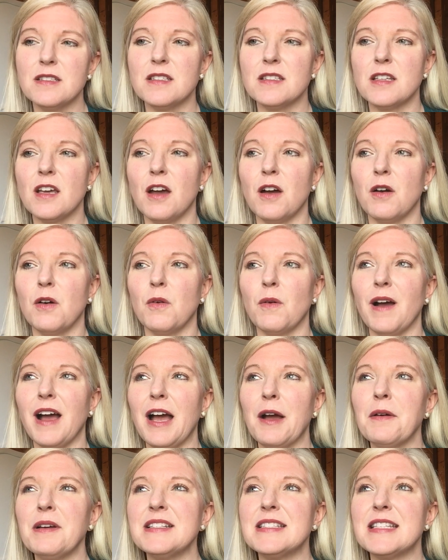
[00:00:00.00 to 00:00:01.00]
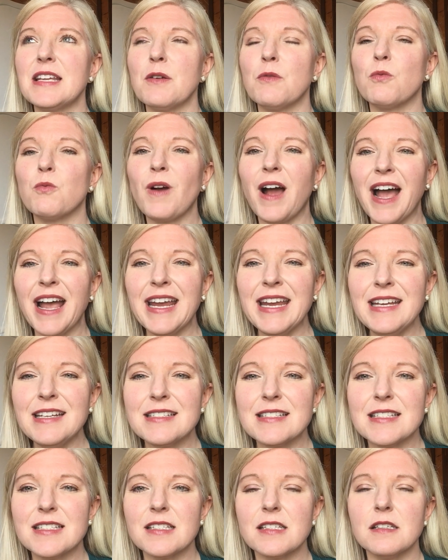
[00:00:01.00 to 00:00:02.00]
so I would say
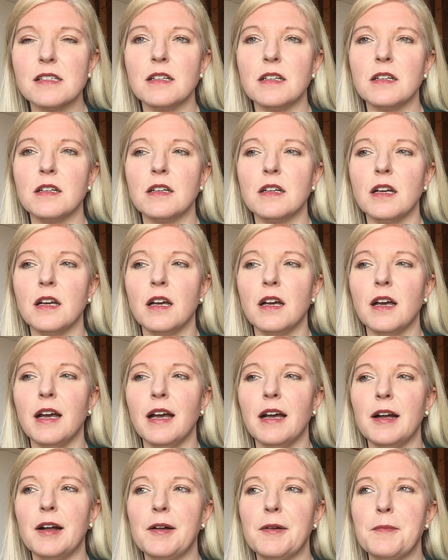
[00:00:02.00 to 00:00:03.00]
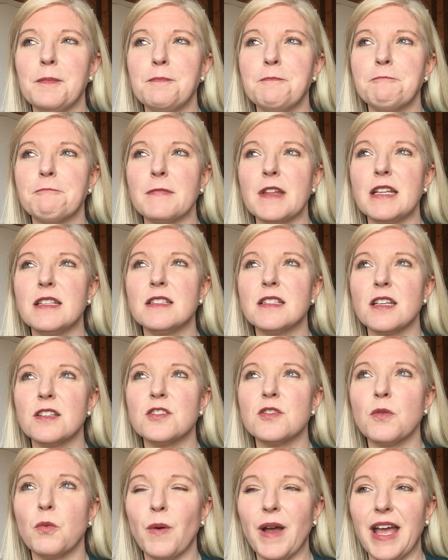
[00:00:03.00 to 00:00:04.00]
write in
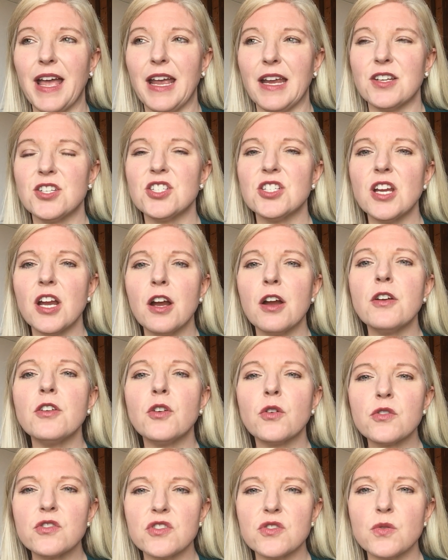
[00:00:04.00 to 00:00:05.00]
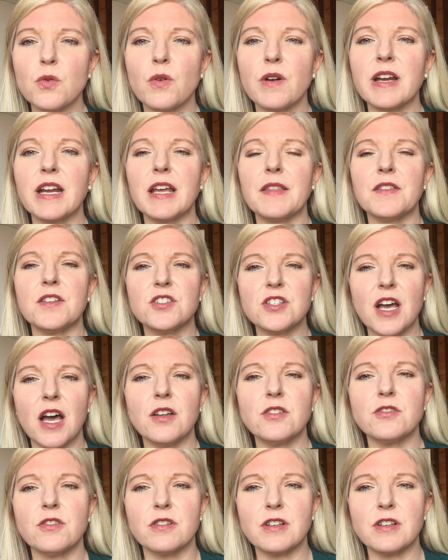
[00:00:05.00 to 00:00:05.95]
such a way, share your story and the child you're